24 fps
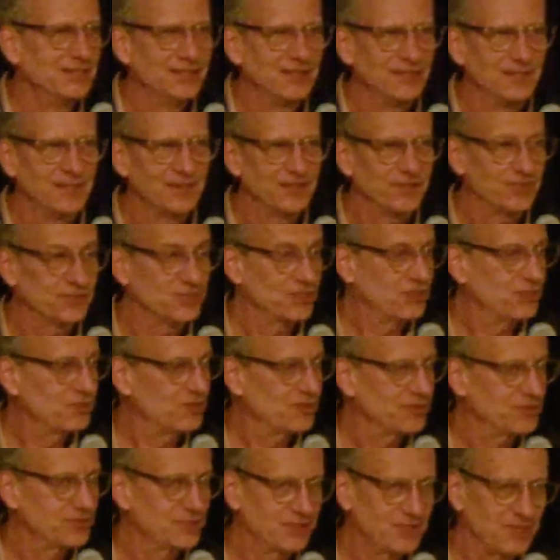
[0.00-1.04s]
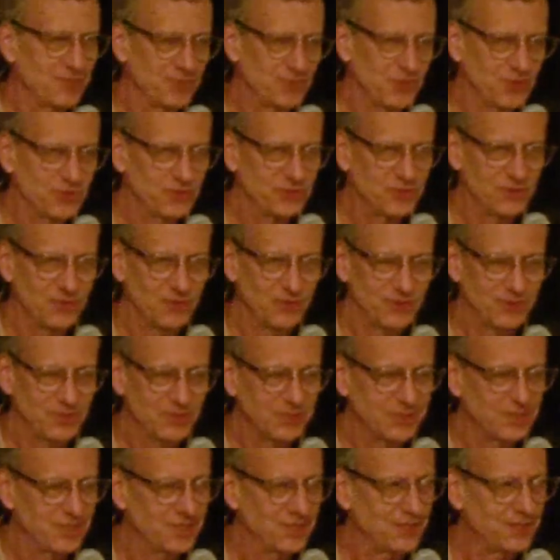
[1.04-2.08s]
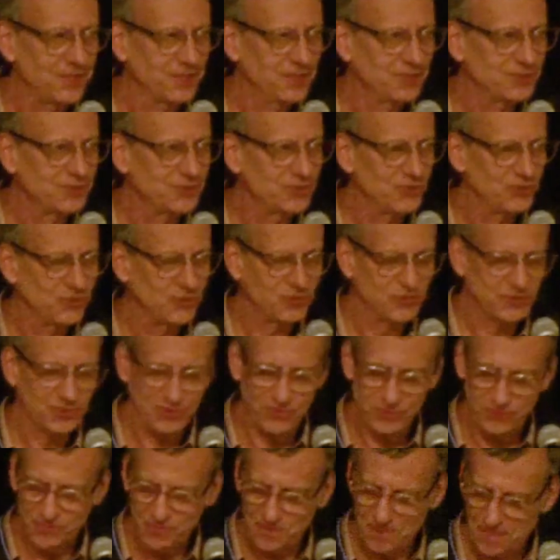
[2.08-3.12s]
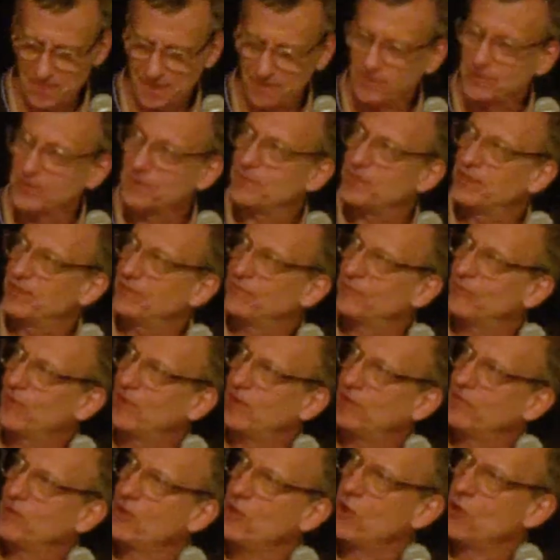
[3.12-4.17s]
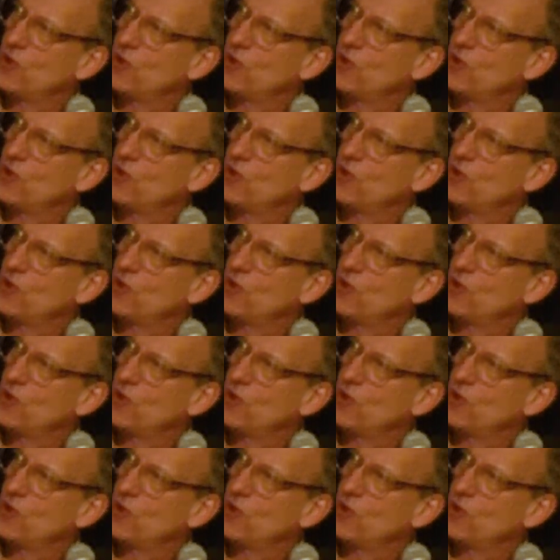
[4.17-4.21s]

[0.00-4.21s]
There's interest at WSU in these kind of things too, so you can be involved.